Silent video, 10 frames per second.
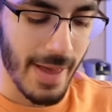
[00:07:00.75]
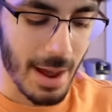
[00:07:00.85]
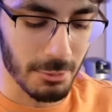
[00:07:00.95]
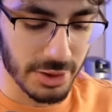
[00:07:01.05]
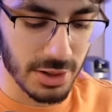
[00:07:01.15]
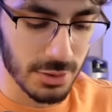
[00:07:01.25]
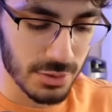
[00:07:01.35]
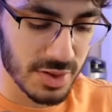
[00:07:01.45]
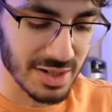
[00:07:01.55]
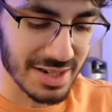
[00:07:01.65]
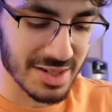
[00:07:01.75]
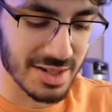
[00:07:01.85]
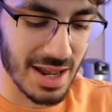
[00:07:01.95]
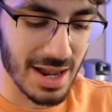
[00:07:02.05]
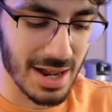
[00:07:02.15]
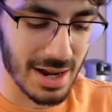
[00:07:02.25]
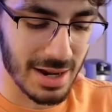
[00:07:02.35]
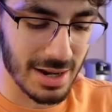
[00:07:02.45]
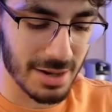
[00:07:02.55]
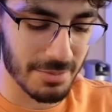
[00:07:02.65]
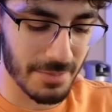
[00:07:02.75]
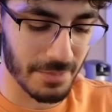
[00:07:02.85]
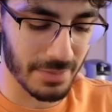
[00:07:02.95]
And we'll use, let's say, a